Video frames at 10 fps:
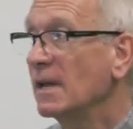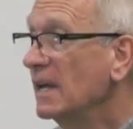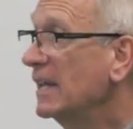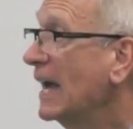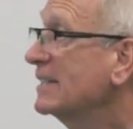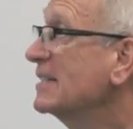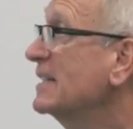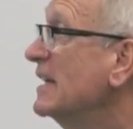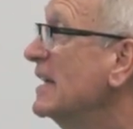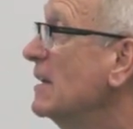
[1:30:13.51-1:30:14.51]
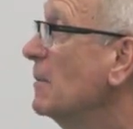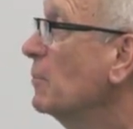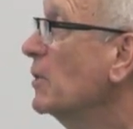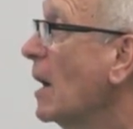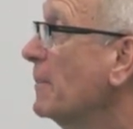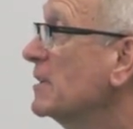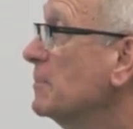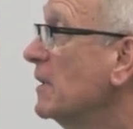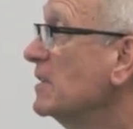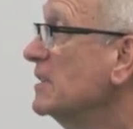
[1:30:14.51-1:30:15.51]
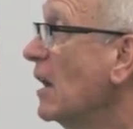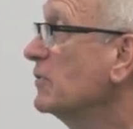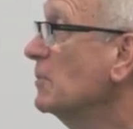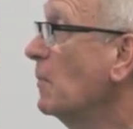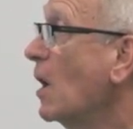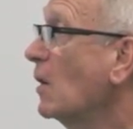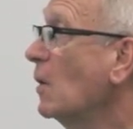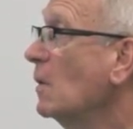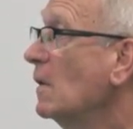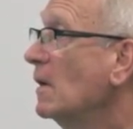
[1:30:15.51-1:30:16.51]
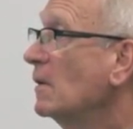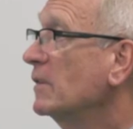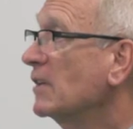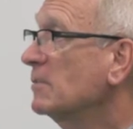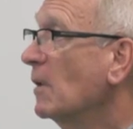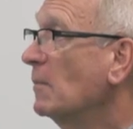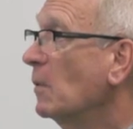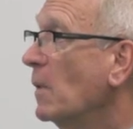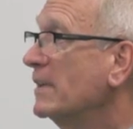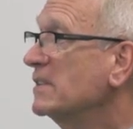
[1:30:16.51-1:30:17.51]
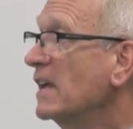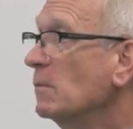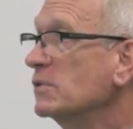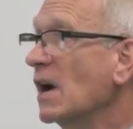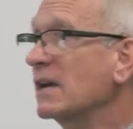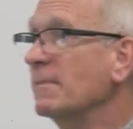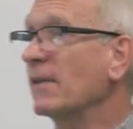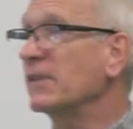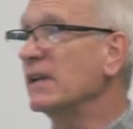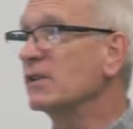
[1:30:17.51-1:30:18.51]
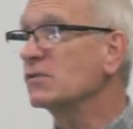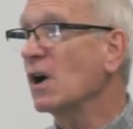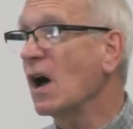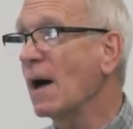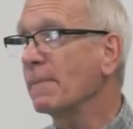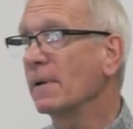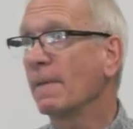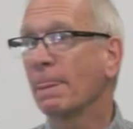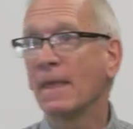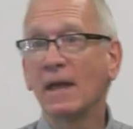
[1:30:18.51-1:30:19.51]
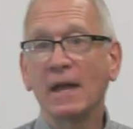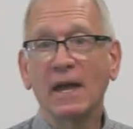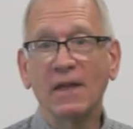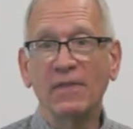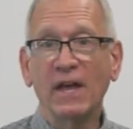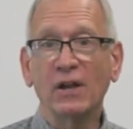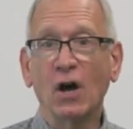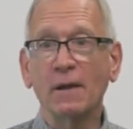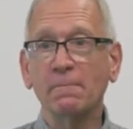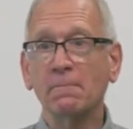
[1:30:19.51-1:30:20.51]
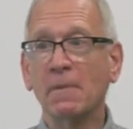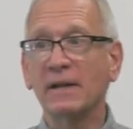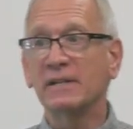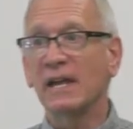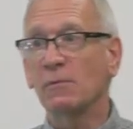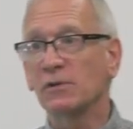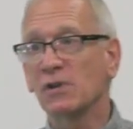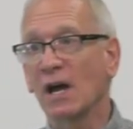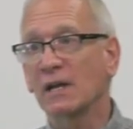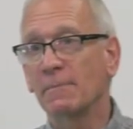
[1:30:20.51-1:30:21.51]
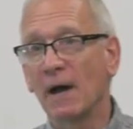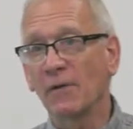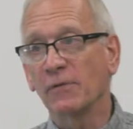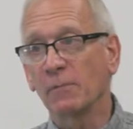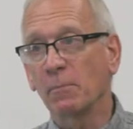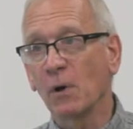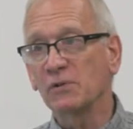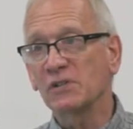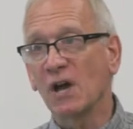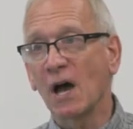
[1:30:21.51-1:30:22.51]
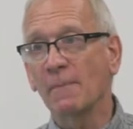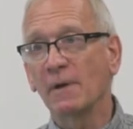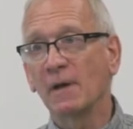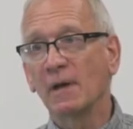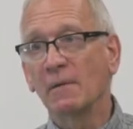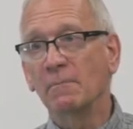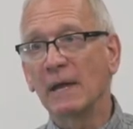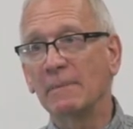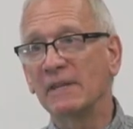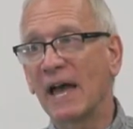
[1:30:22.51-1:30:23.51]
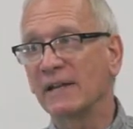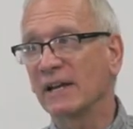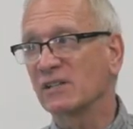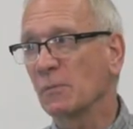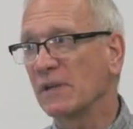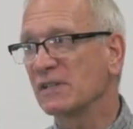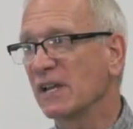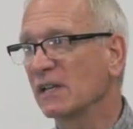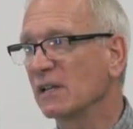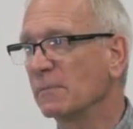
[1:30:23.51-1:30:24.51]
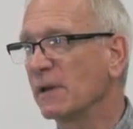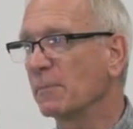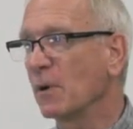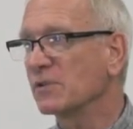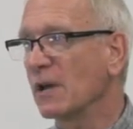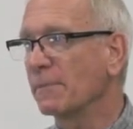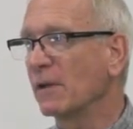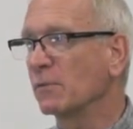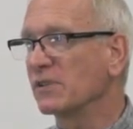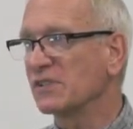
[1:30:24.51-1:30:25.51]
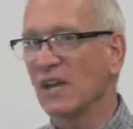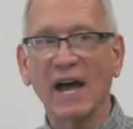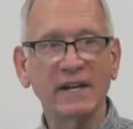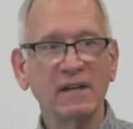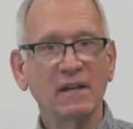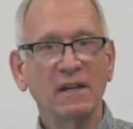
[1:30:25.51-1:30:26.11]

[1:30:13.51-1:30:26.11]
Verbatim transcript: And that's the pre-op experience. Now tomorrow, not tomorrow, but Wednesday we'll talk about the intra-op. And then on Monday we'll talk about the post-op. Maybe that next Wednesday a little bit of post-op. Then we'll decide,